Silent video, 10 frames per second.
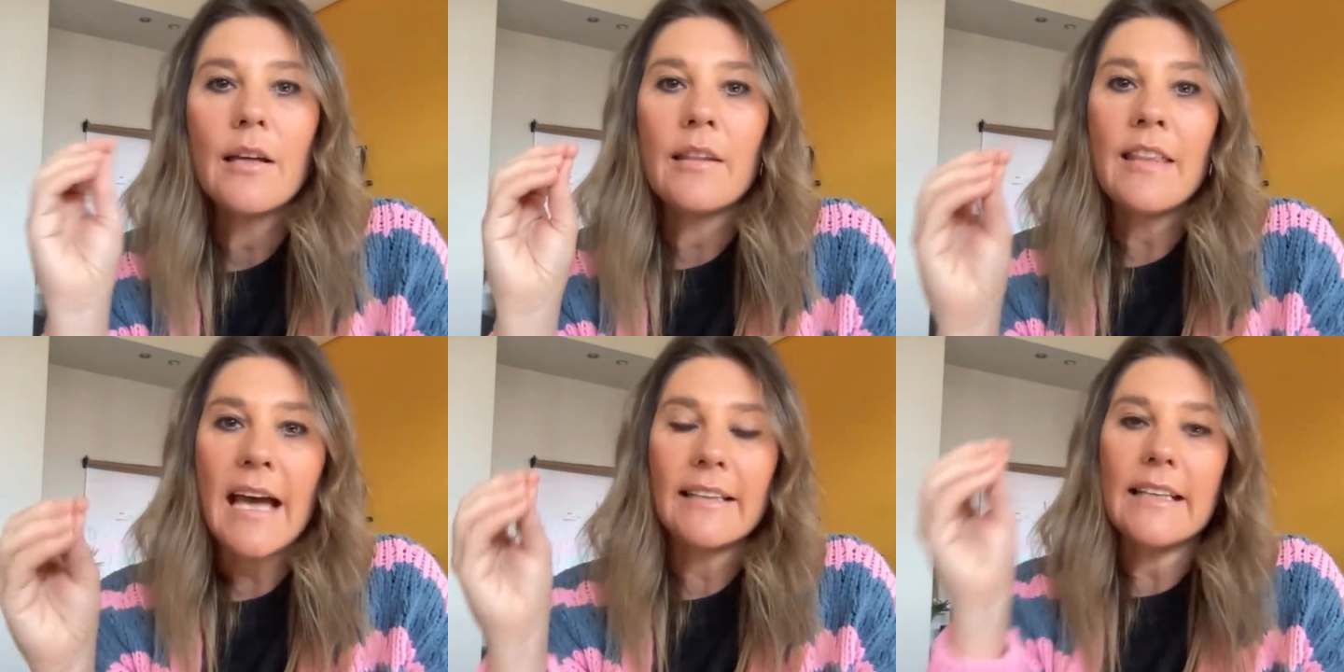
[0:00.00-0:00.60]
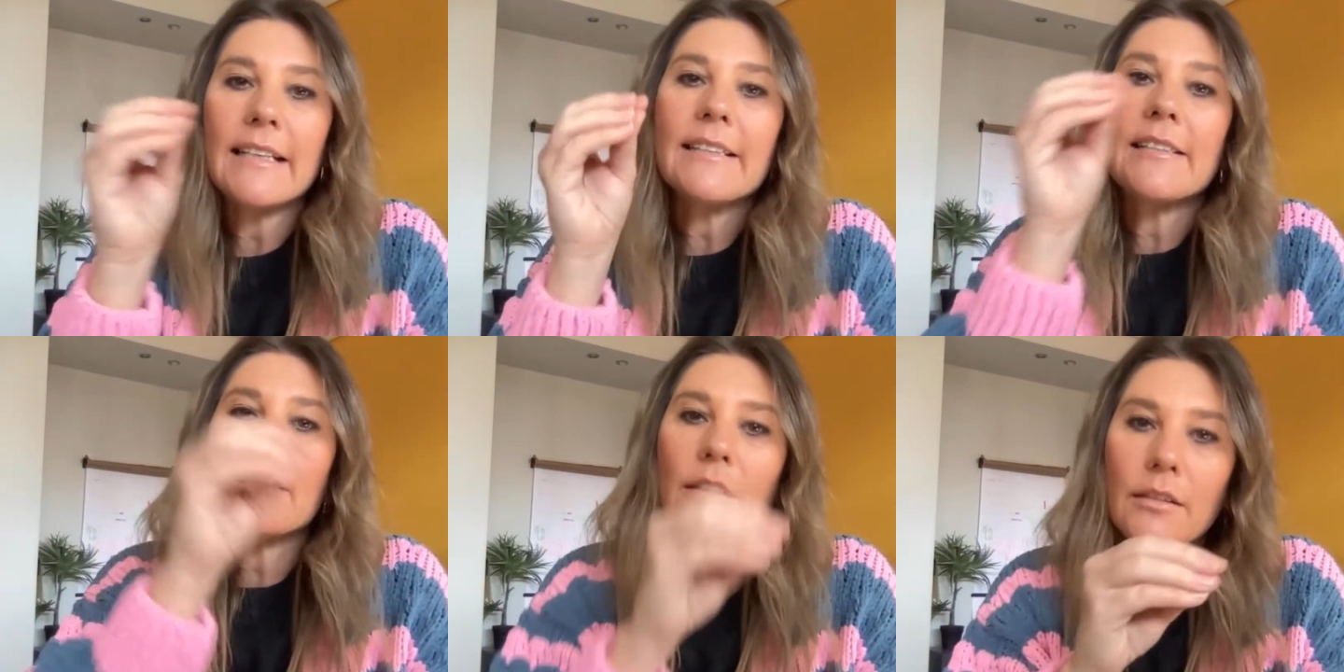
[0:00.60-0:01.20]
that is
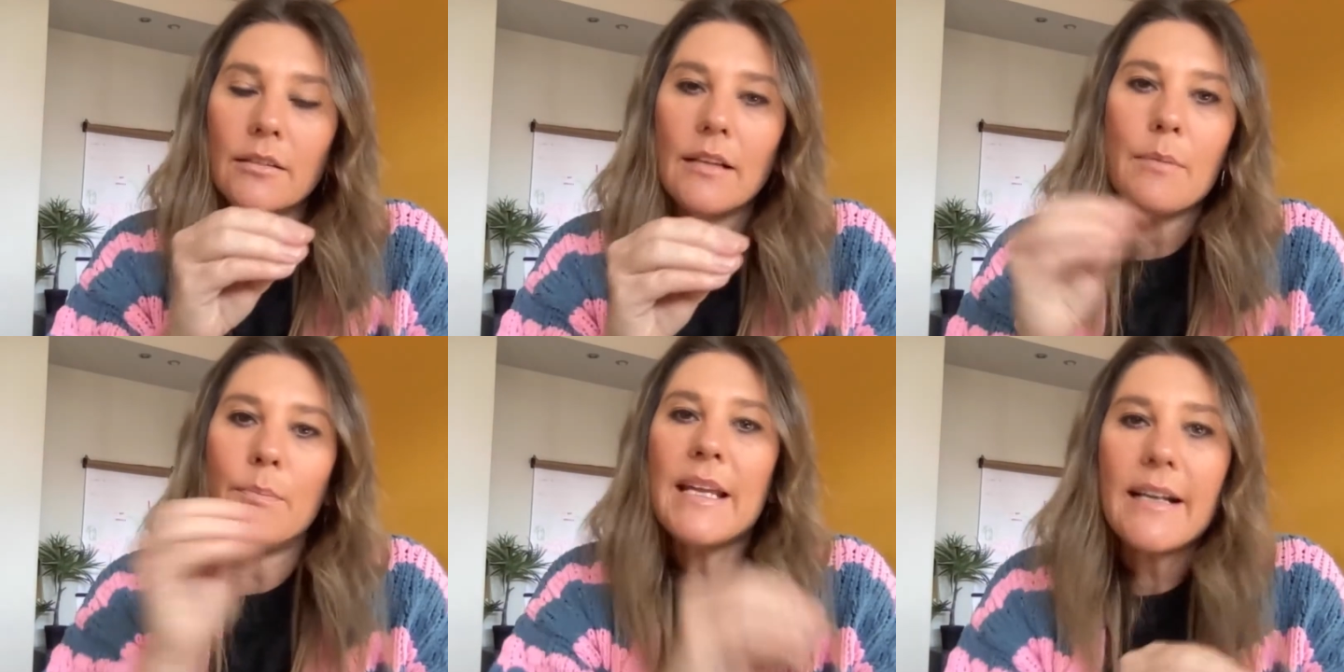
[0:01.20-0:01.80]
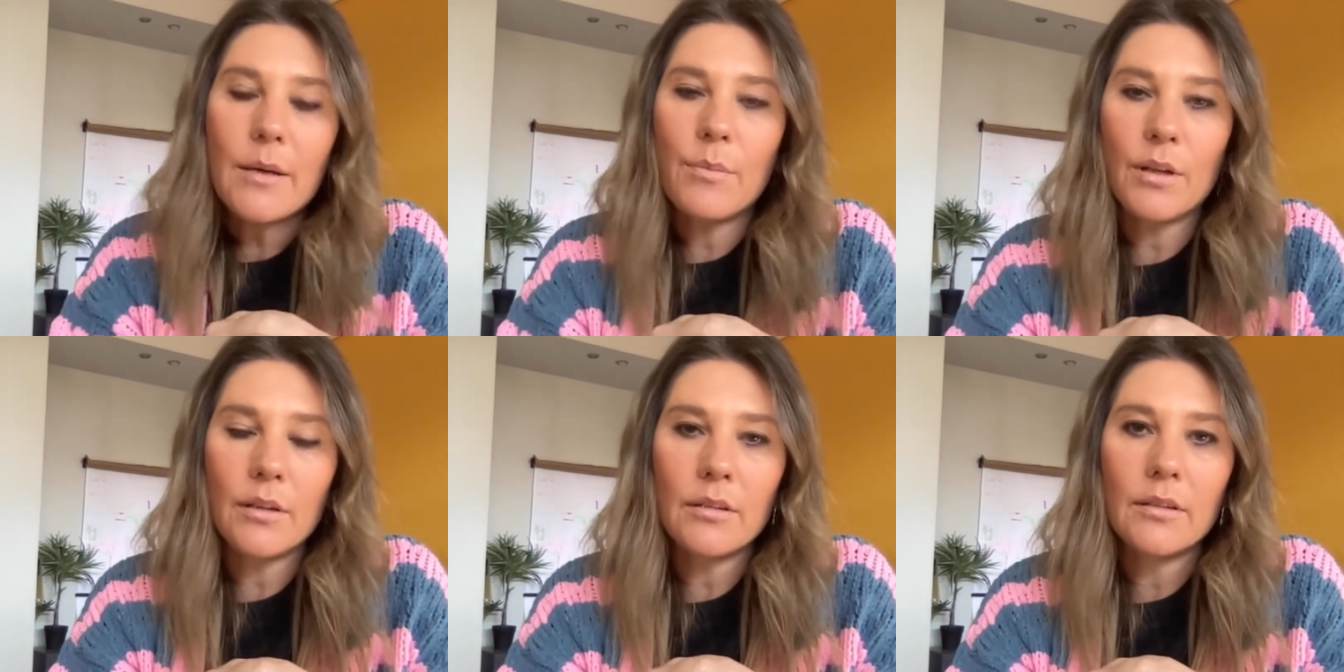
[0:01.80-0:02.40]
still
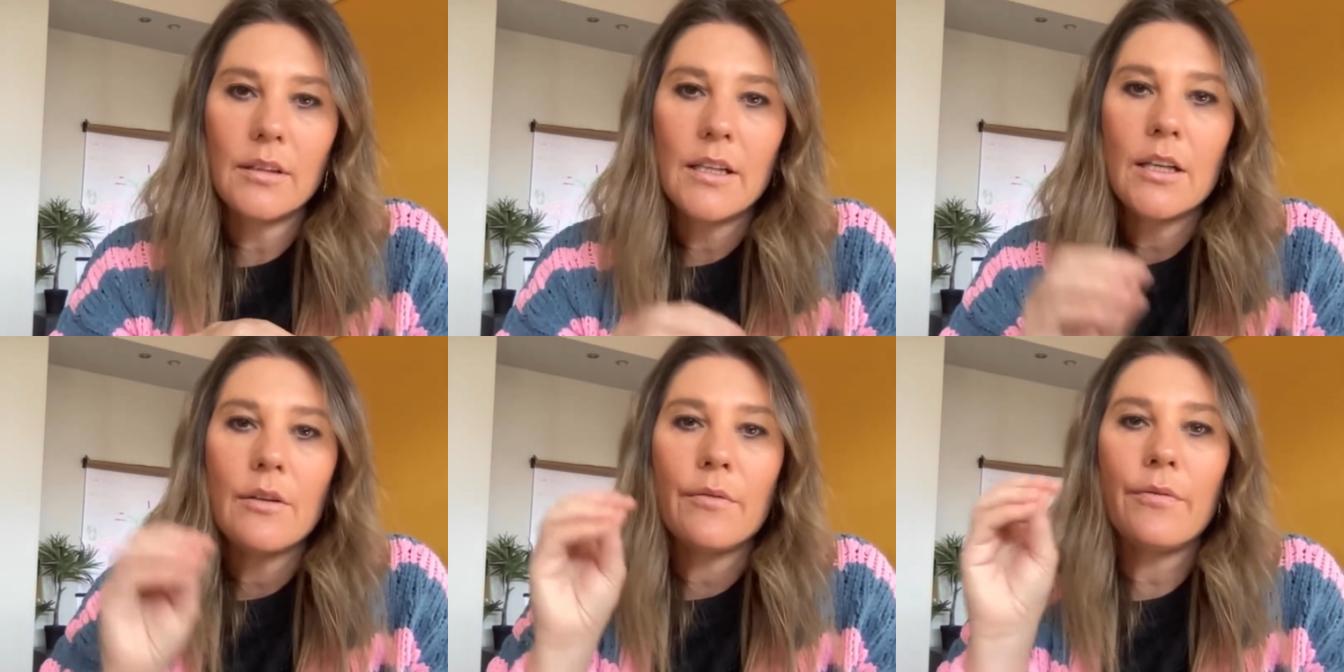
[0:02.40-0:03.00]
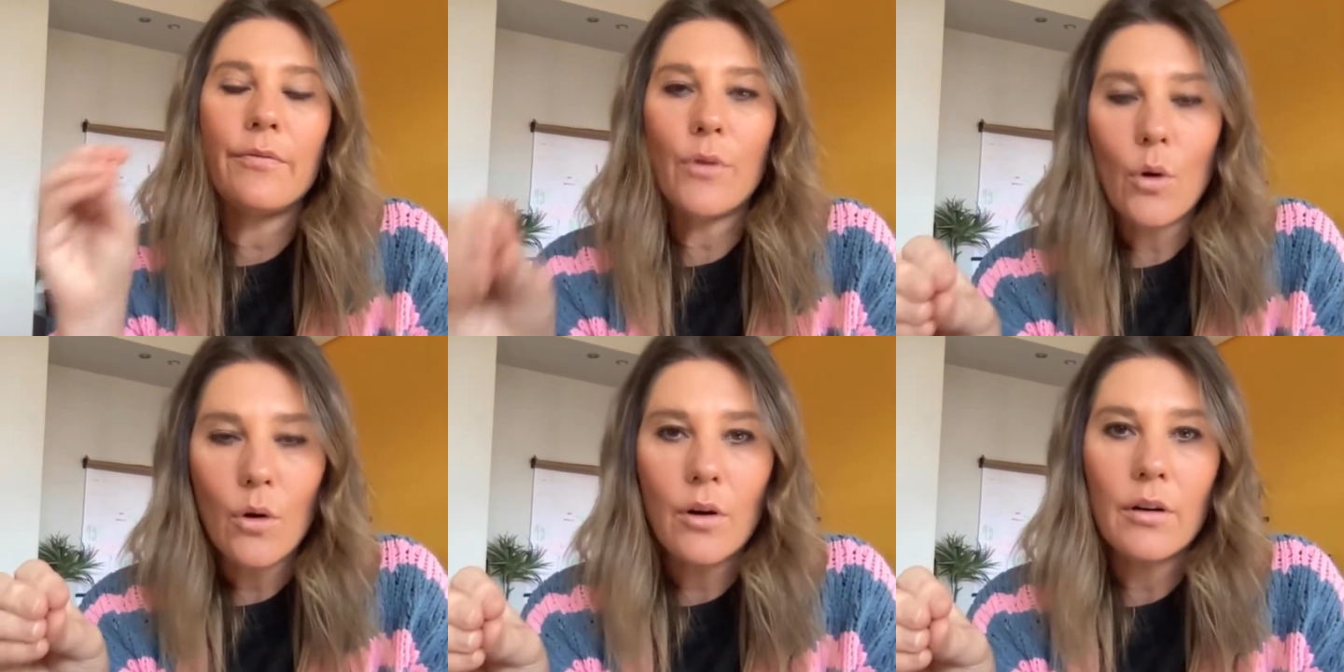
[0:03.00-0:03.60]
applicable
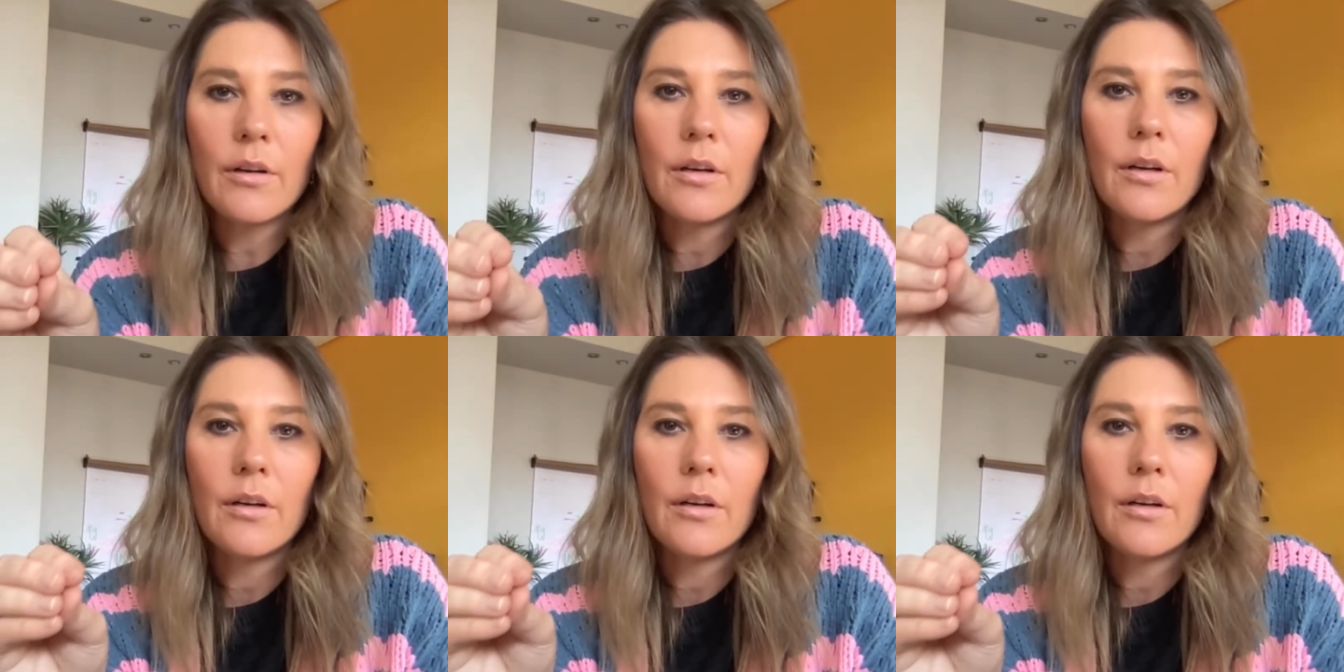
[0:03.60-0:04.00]
for